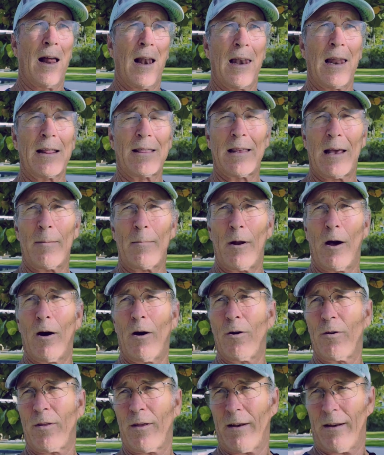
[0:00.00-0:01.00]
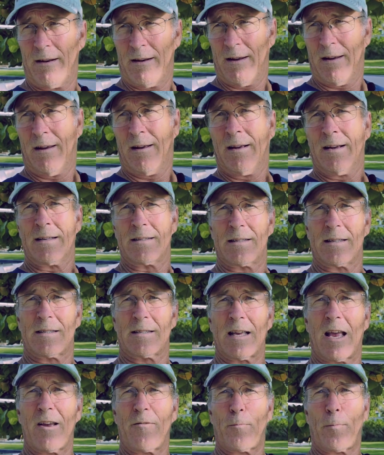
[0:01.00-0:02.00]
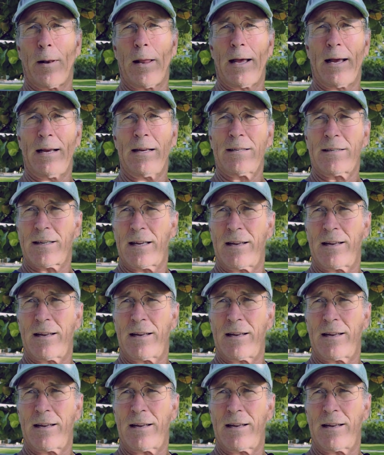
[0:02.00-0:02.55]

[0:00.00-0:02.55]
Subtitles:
Let them know that it's a safe place,